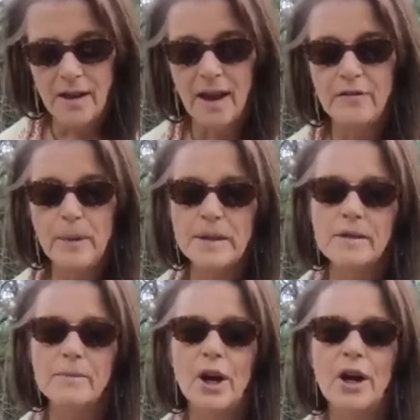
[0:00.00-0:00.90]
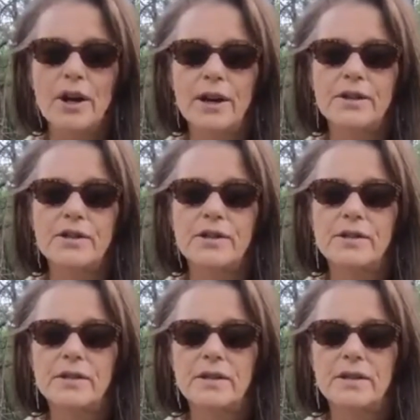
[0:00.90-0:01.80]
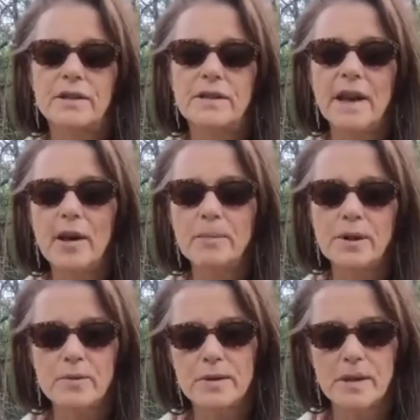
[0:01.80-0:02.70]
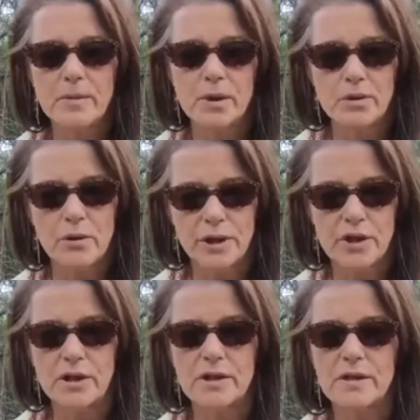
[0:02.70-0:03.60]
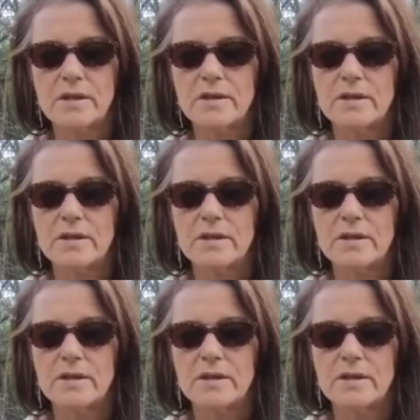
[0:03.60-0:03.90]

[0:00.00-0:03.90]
I've picked some cards to help us with some of those questions.